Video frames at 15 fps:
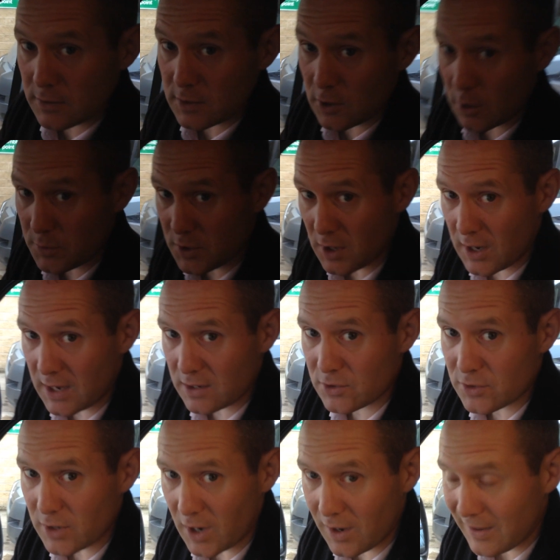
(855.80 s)
as an optional
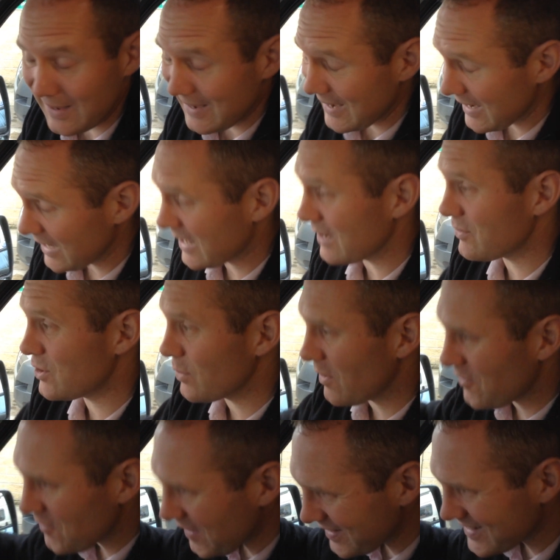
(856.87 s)
extra, it gives you a
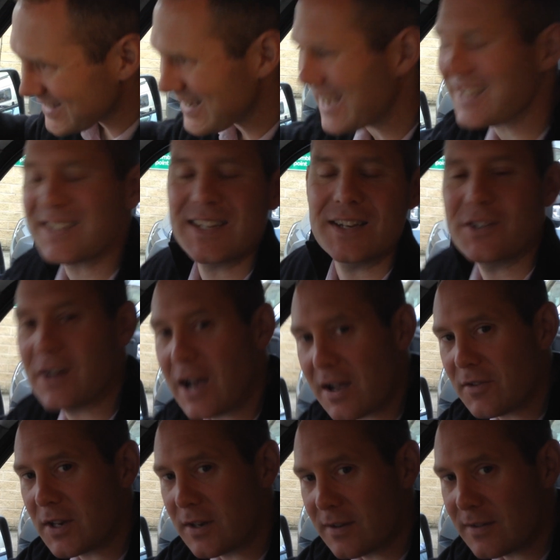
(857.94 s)
fantastic
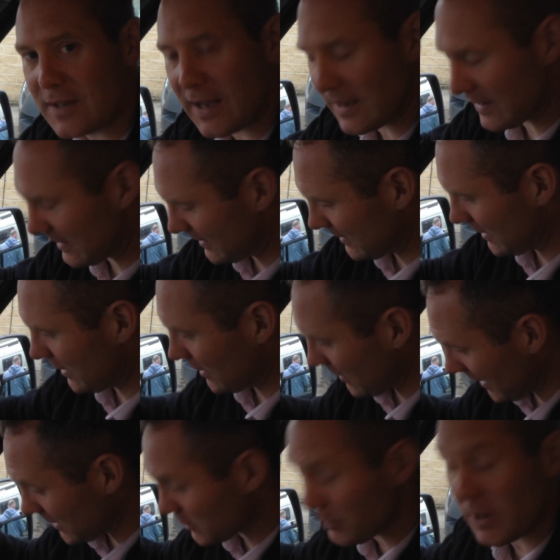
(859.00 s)
driving
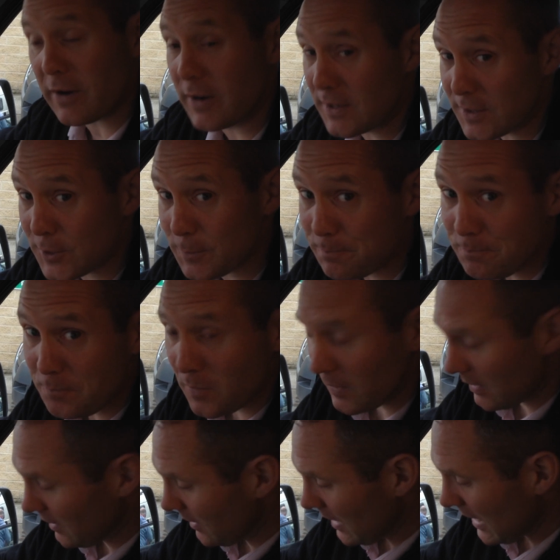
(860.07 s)
experience.
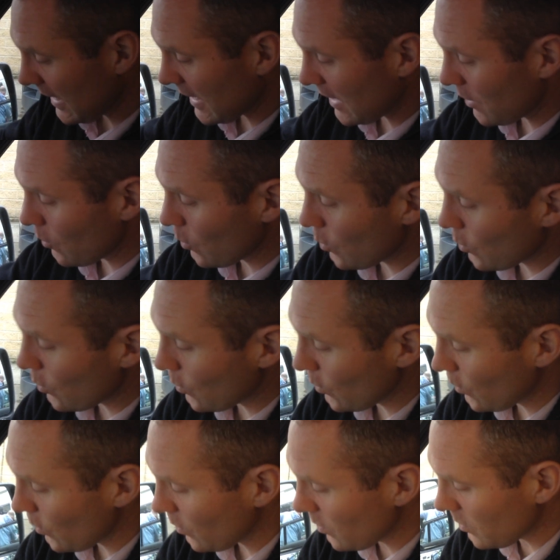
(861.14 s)
The
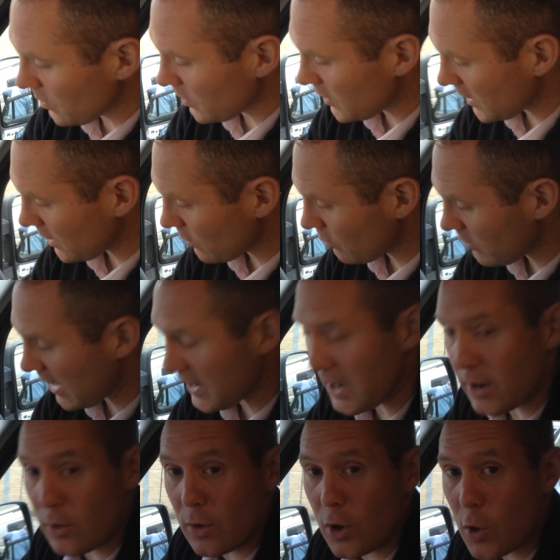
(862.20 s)

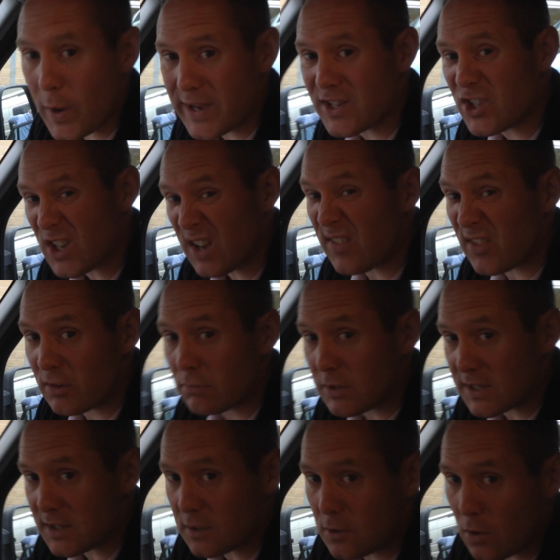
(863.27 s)
Renault Quick Shift,
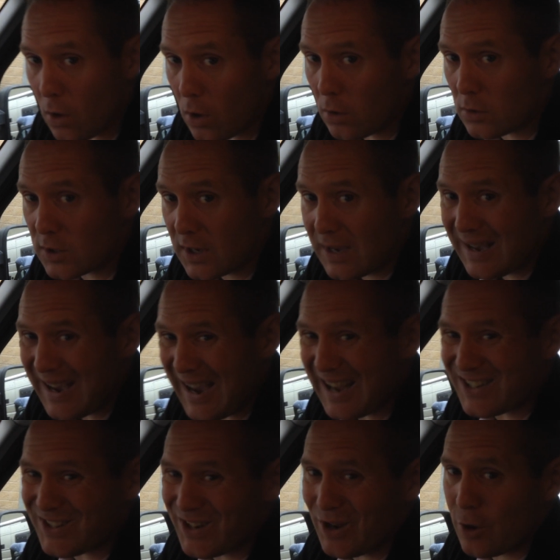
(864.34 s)
as it's called,
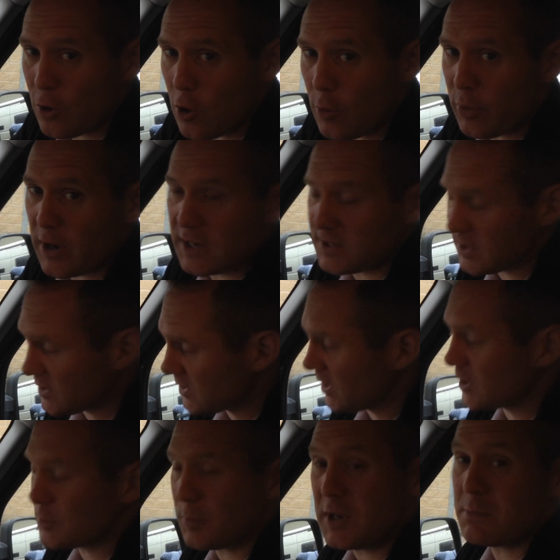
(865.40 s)
actually incorporates a
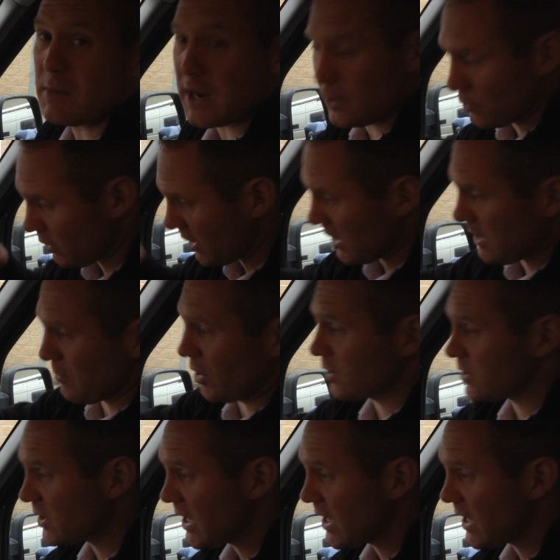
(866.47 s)
6-speed manual gearbox